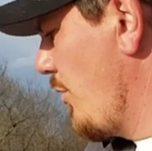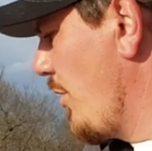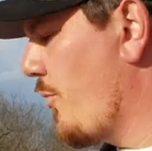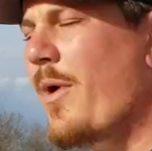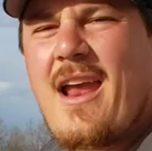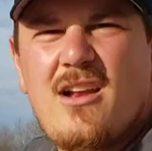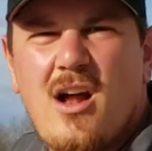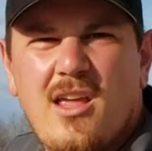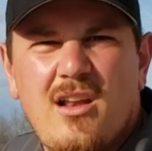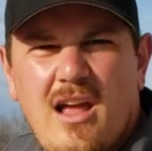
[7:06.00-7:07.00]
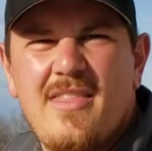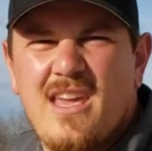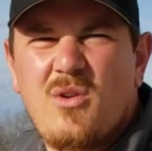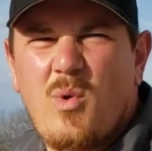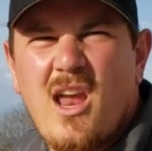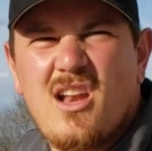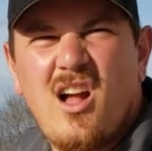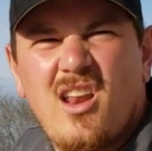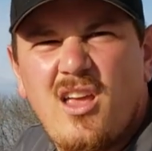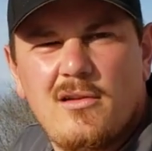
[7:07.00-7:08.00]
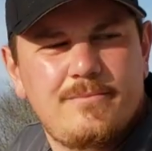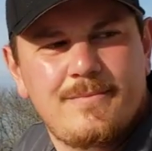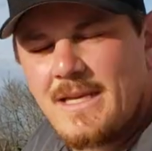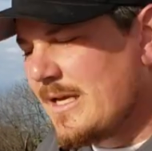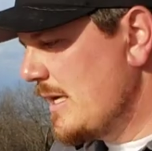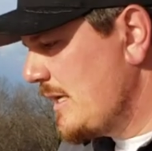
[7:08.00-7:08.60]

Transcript: or it rained on it. I think it rained on it. Probably rained.